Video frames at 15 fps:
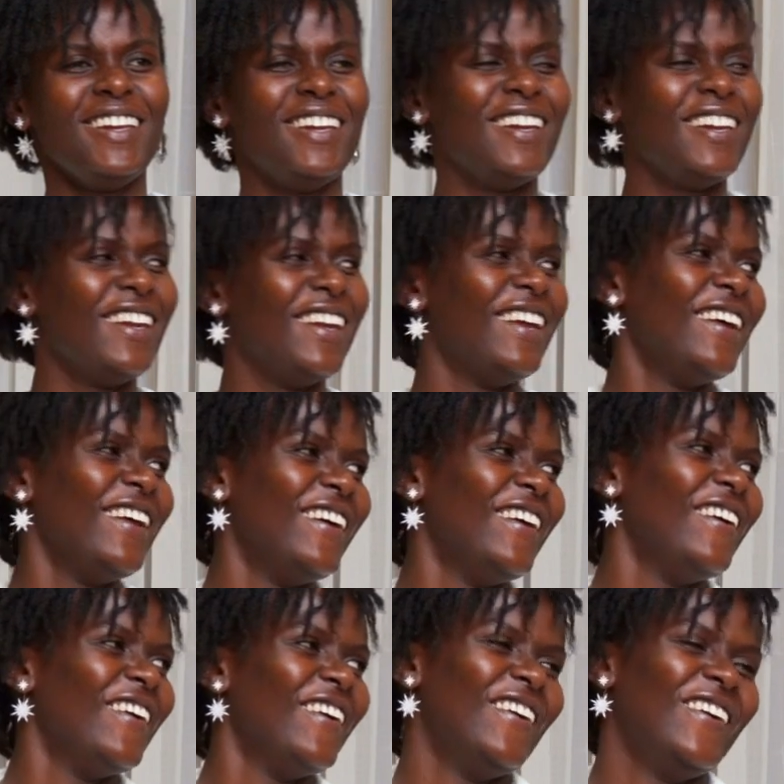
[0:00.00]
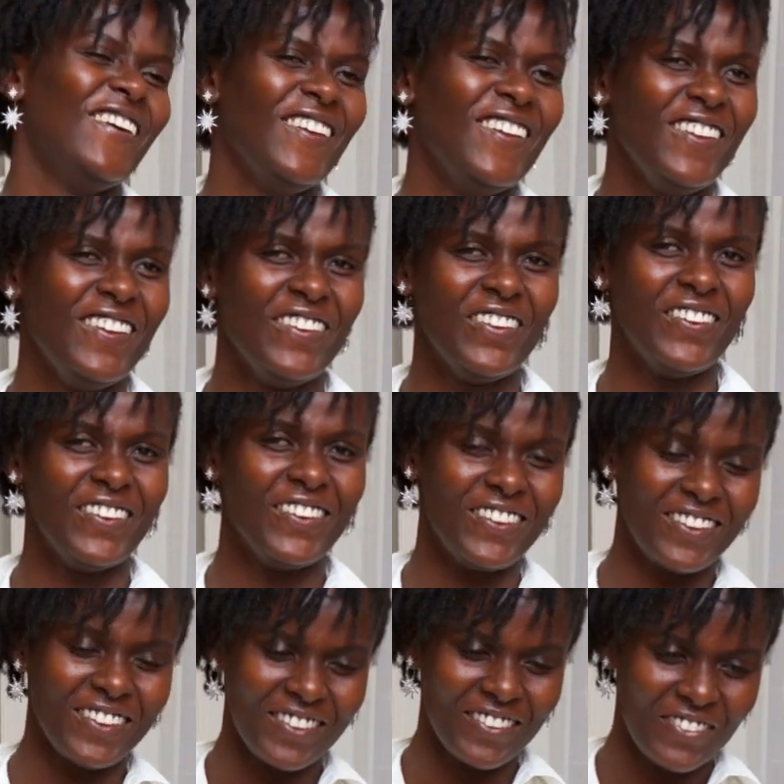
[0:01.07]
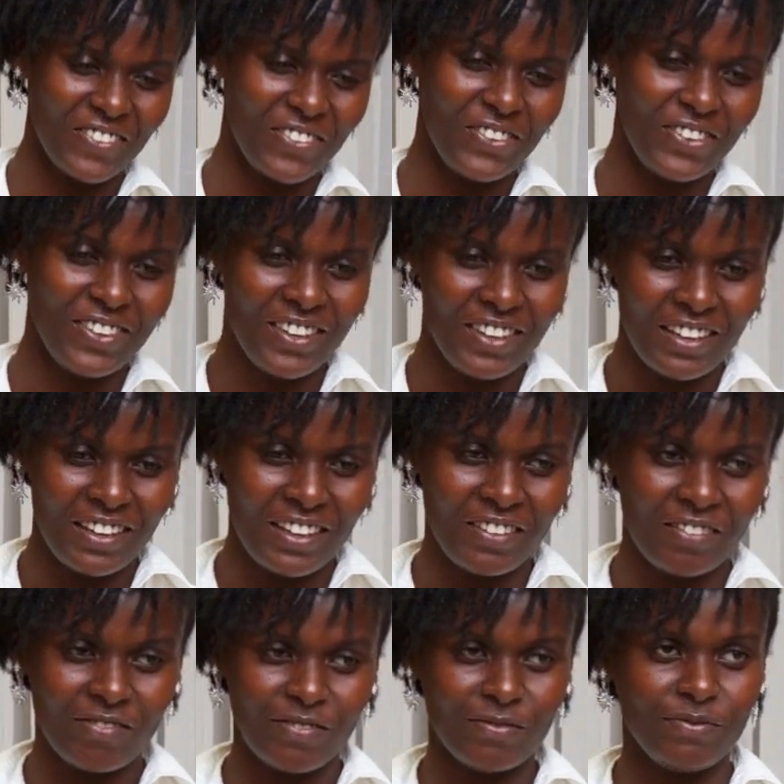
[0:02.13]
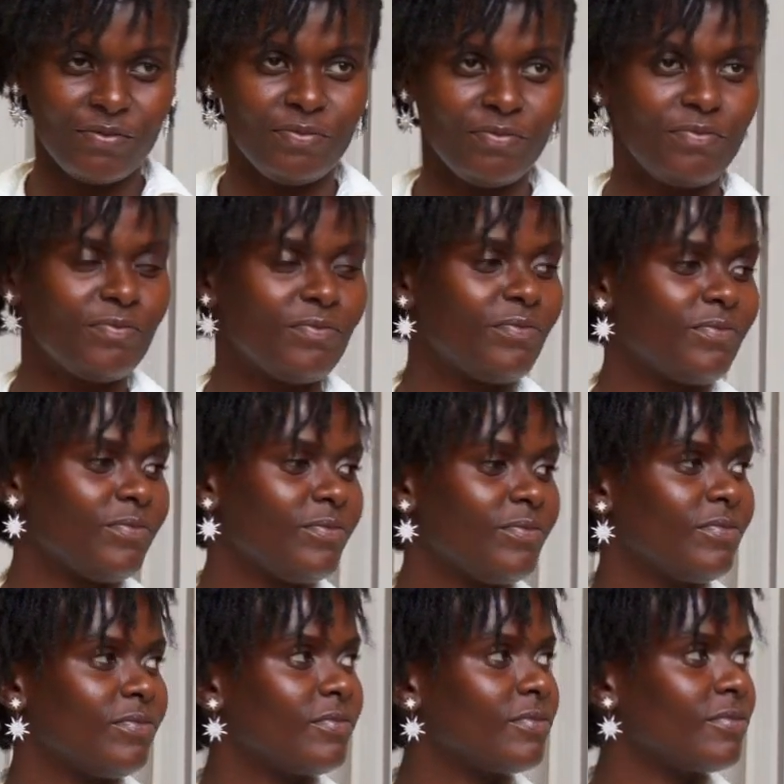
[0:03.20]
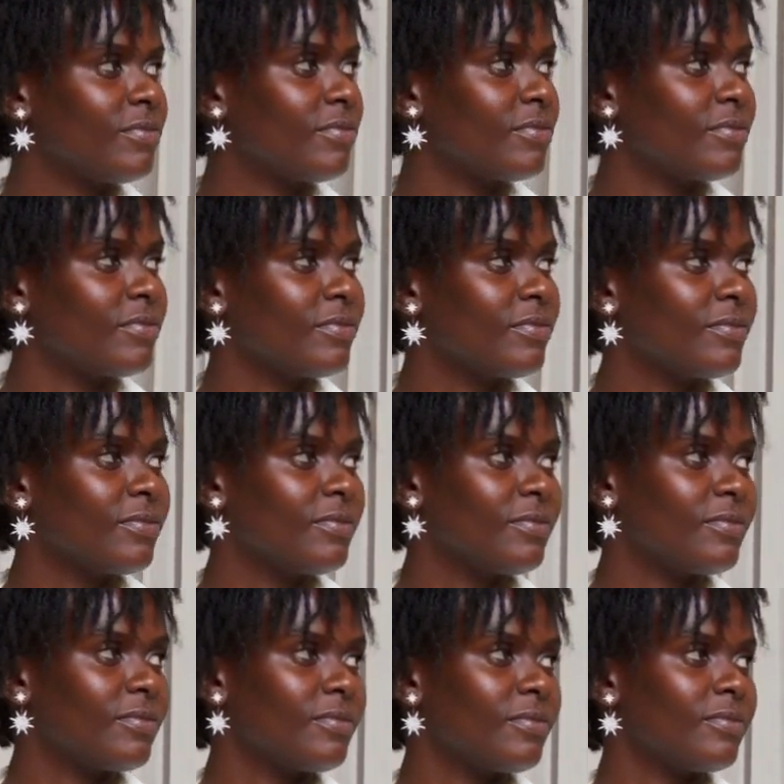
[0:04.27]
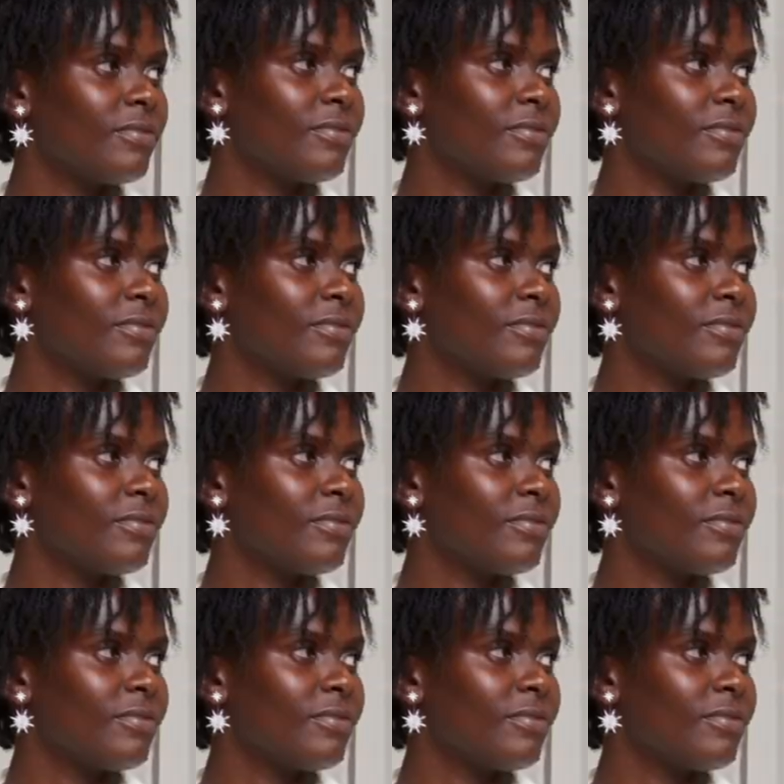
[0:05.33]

[no speech]